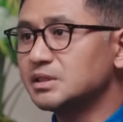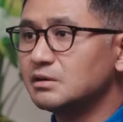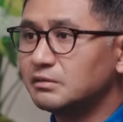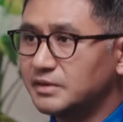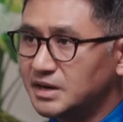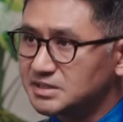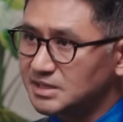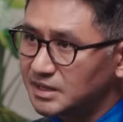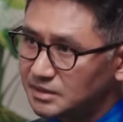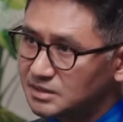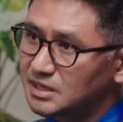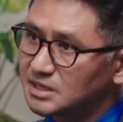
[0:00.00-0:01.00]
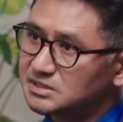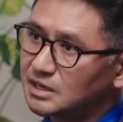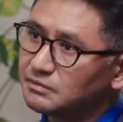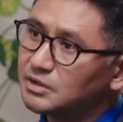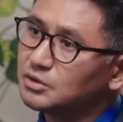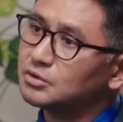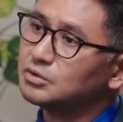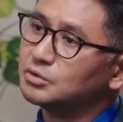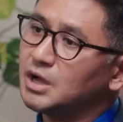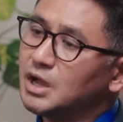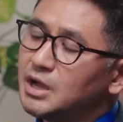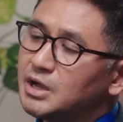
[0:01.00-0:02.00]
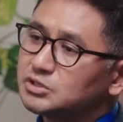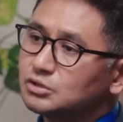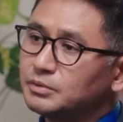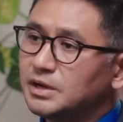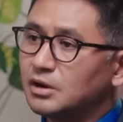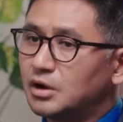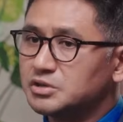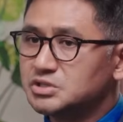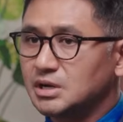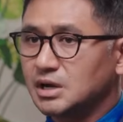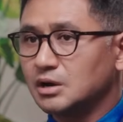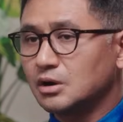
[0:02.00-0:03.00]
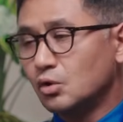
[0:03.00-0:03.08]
but there were various other things that we could do. So we launched a